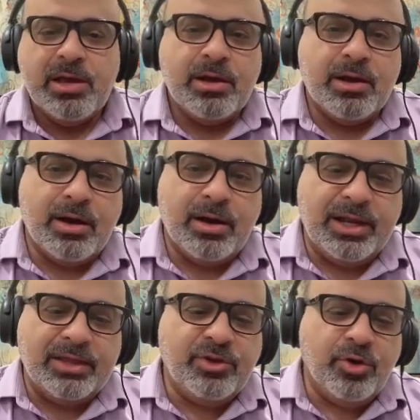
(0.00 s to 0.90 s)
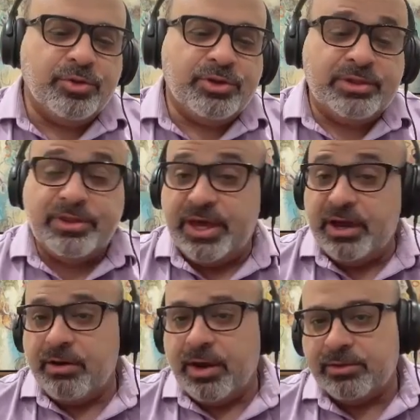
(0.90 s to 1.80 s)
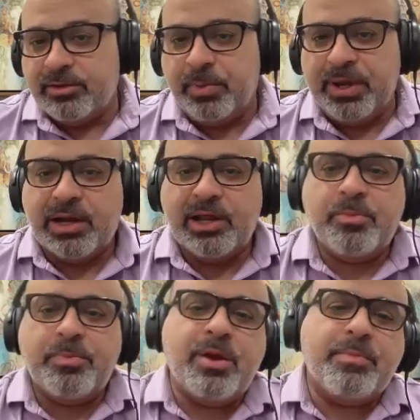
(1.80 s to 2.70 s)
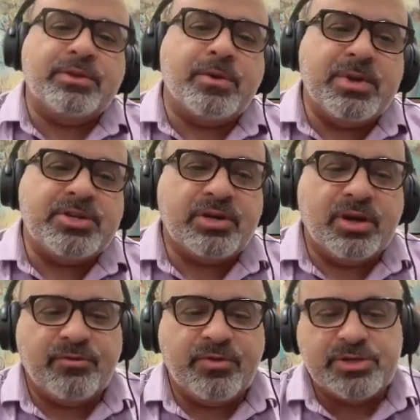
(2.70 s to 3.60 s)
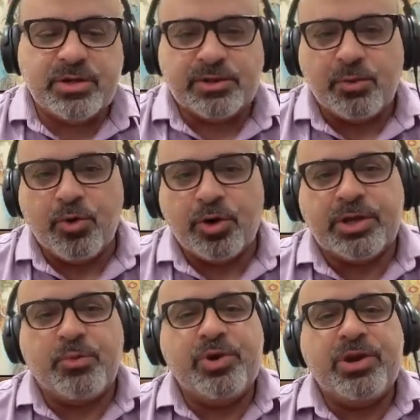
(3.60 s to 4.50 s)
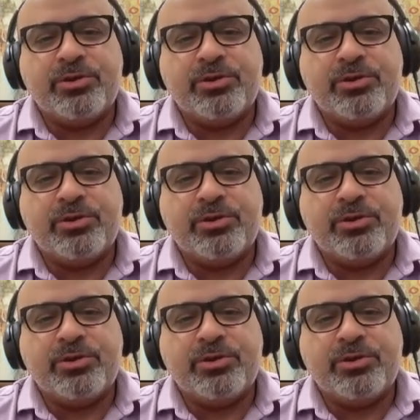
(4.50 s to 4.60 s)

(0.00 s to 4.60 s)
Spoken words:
Let's go there and speak a little bit about the mission and vision of the work that we are